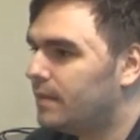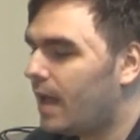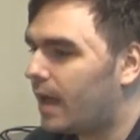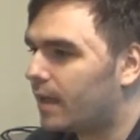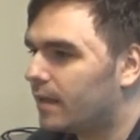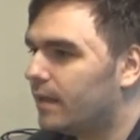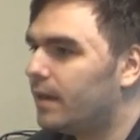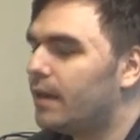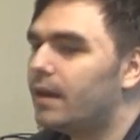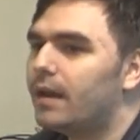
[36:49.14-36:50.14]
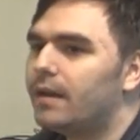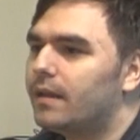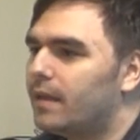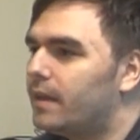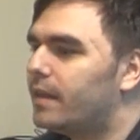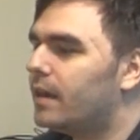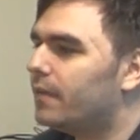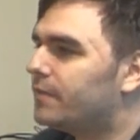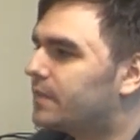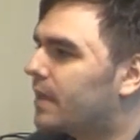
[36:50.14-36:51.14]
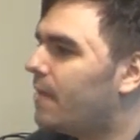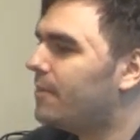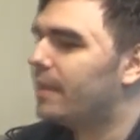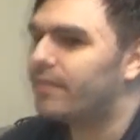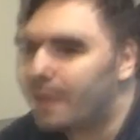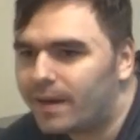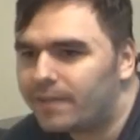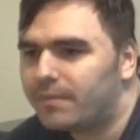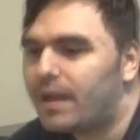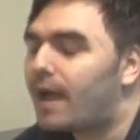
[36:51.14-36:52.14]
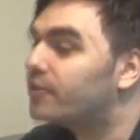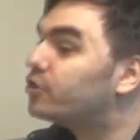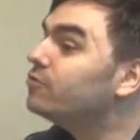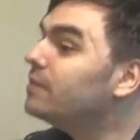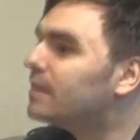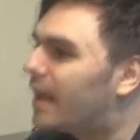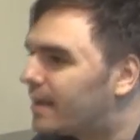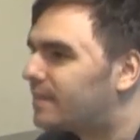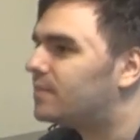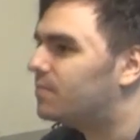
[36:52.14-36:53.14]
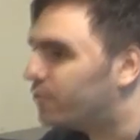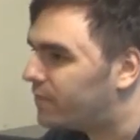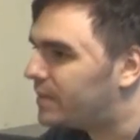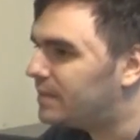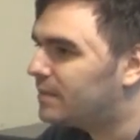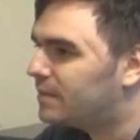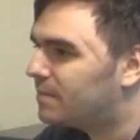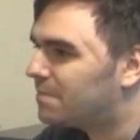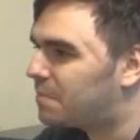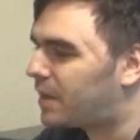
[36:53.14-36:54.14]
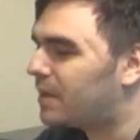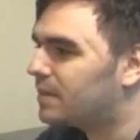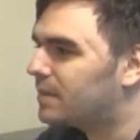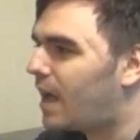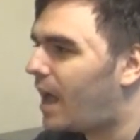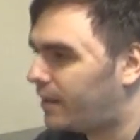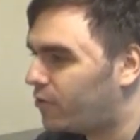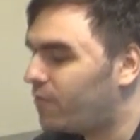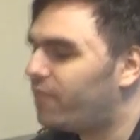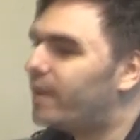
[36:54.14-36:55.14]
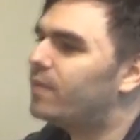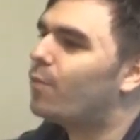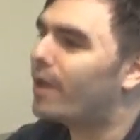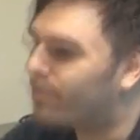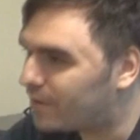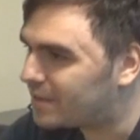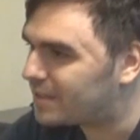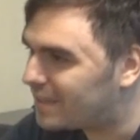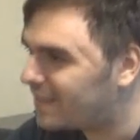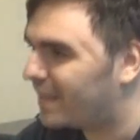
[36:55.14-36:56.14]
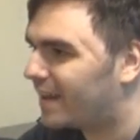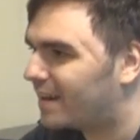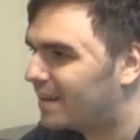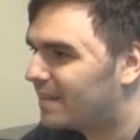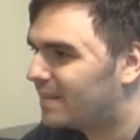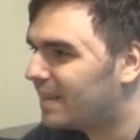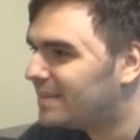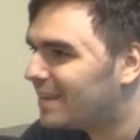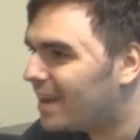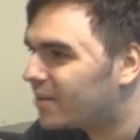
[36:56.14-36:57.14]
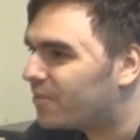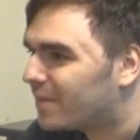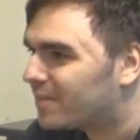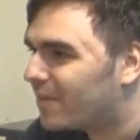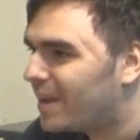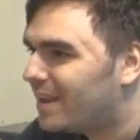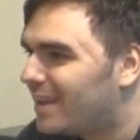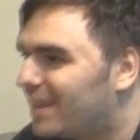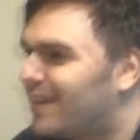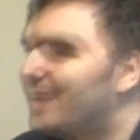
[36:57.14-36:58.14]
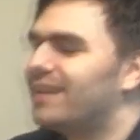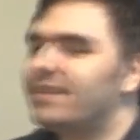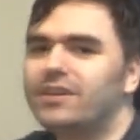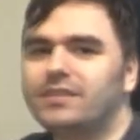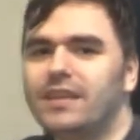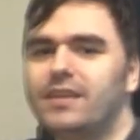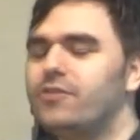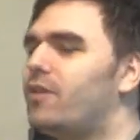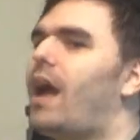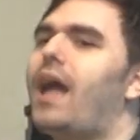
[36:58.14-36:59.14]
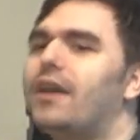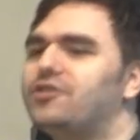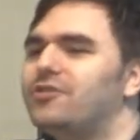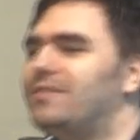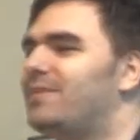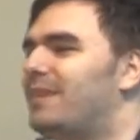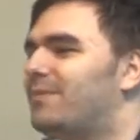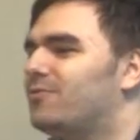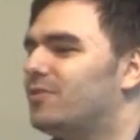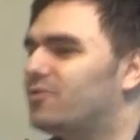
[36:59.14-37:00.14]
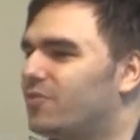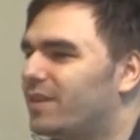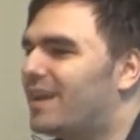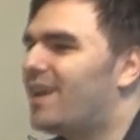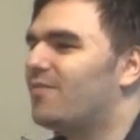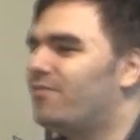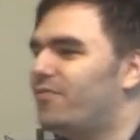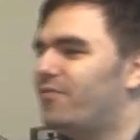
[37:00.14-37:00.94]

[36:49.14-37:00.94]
Yeah, and the left is coming and telling me I shouldn't like these movies because I don't find the white person in there. That's their argument, right? Yeah, they're saying I shouldn't be able to enjoy a kung fu